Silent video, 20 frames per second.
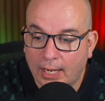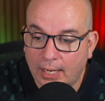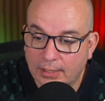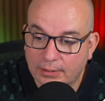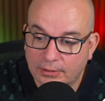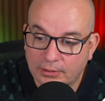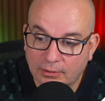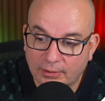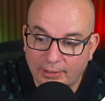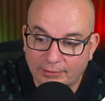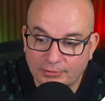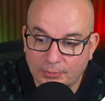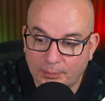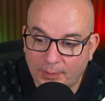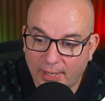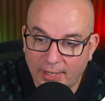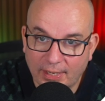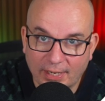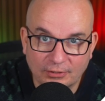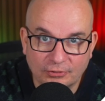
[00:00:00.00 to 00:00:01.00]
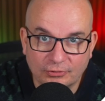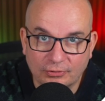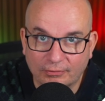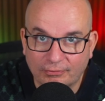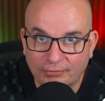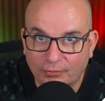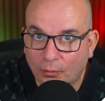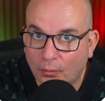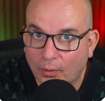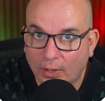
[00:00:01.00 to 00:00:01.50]
you'll have to pay an extra
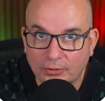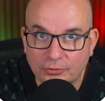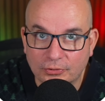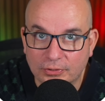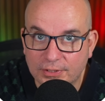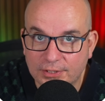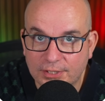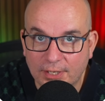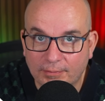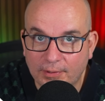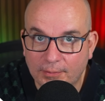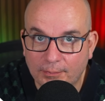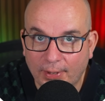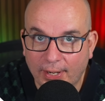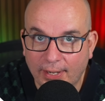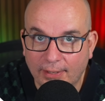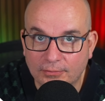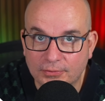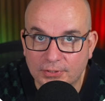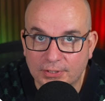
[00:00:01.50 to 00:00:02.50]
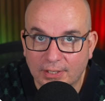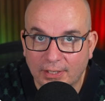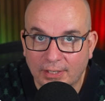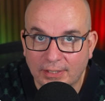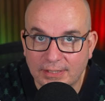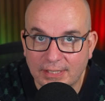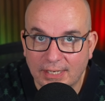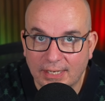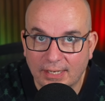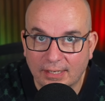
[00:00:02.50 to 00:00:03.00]
400 and something pounds a
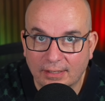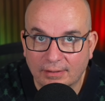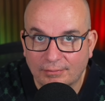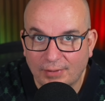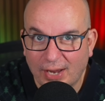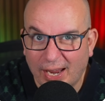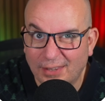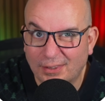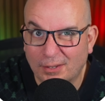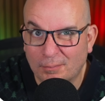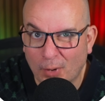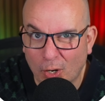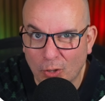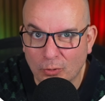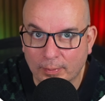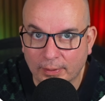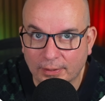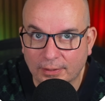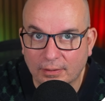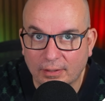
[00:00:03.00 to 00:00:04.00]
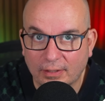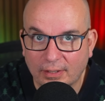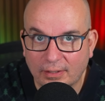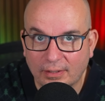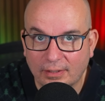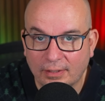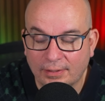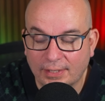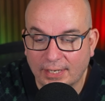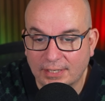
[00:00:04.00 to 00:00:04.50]
year at the moment.
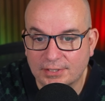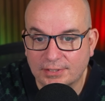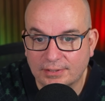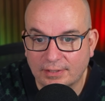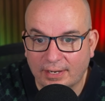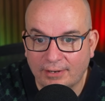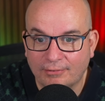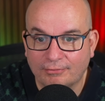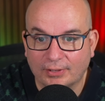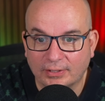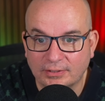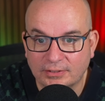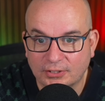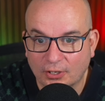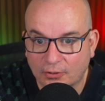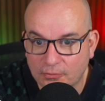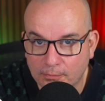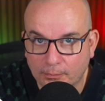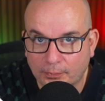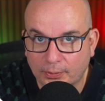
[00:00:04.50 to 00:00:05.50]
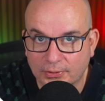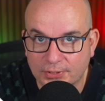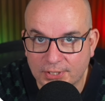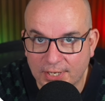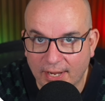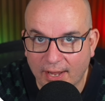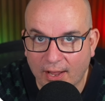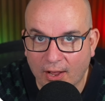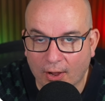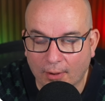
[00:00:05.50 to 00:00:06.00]
And that's if they don't put
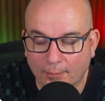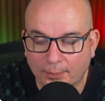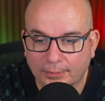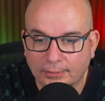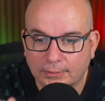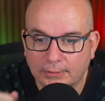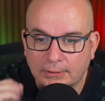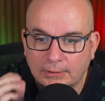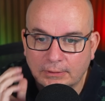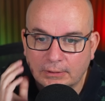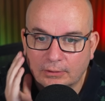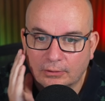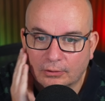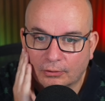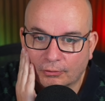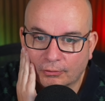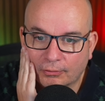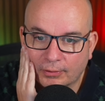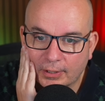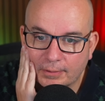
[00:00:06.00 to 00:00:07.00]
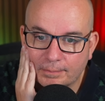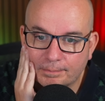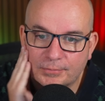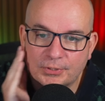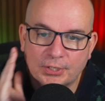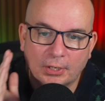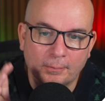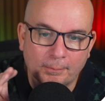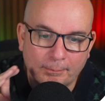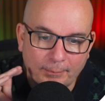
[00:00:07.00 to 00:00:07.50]
it up. All right.
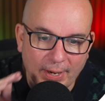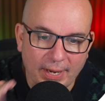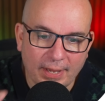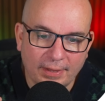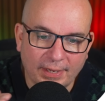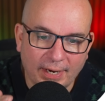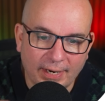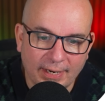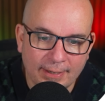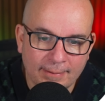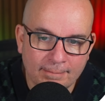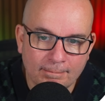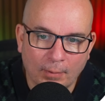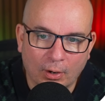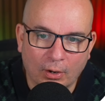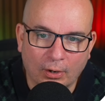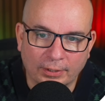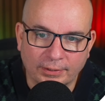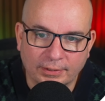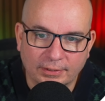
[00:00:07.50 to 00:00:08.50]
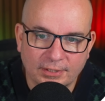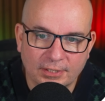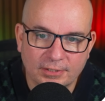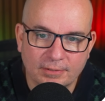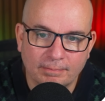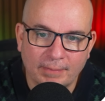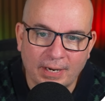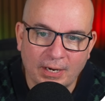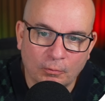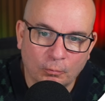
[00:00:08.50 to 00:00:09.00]
So bear that in mind. It
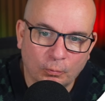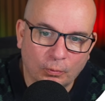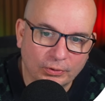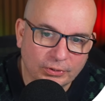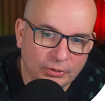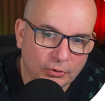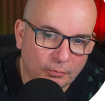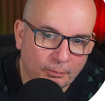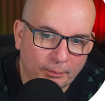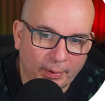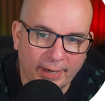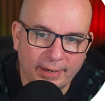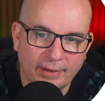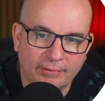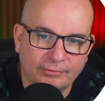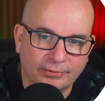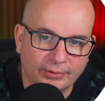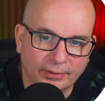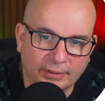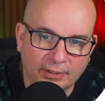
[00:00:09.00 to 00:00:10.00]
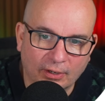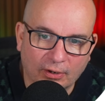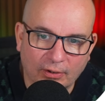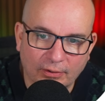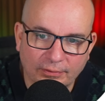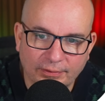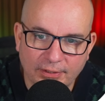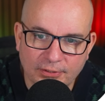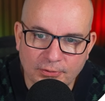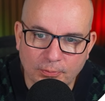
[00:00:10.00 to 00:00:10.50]
doesn't matter what you're paying for the
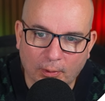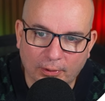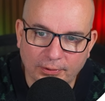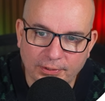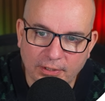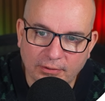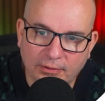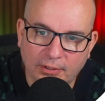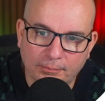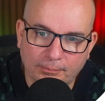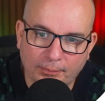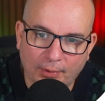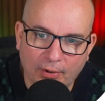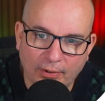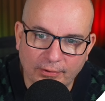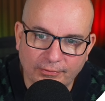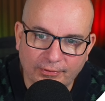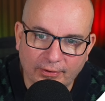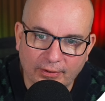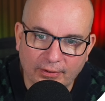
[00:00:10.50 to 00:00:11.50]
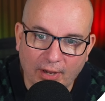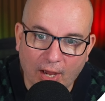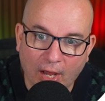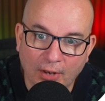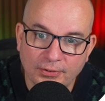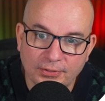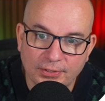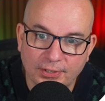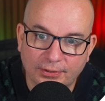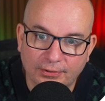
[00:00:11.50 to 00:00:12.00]
car. This one you could buy for
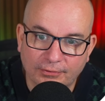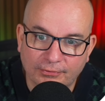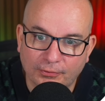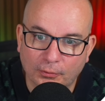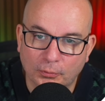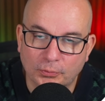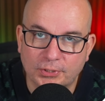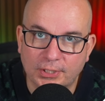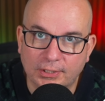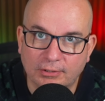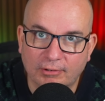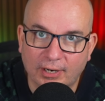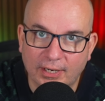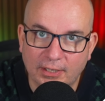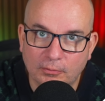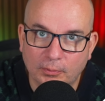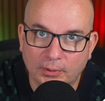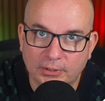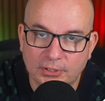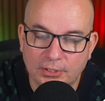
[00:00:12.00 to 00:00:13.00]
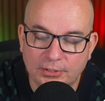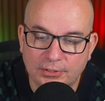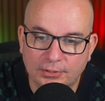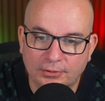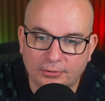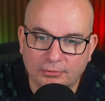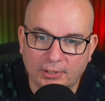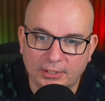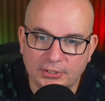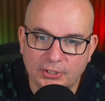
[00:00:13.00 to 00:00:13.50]
under the 40 grand, which is the
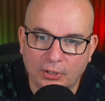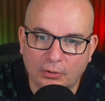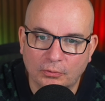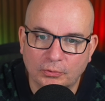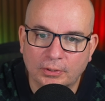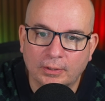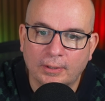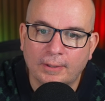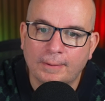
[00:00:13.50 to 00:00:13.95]
threshold.